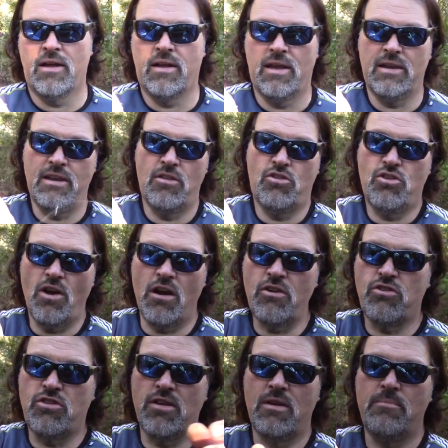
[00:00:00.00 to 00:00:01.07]
In the
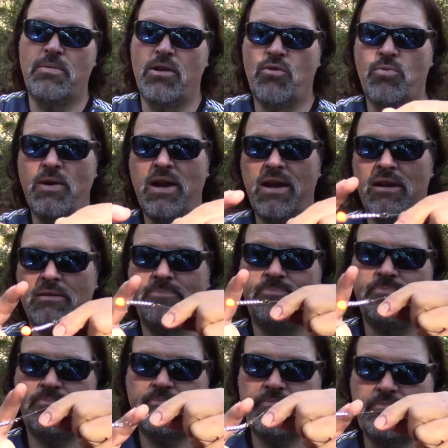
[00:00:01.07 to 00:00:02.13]
junction between
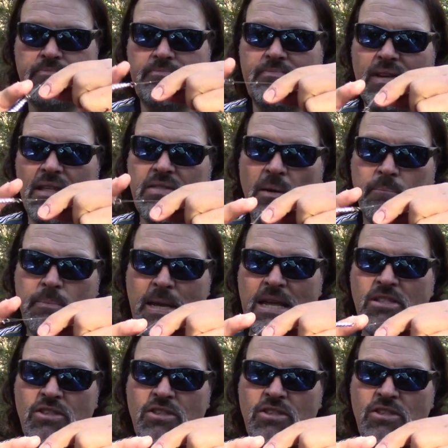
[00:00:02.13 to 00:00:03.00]
the bead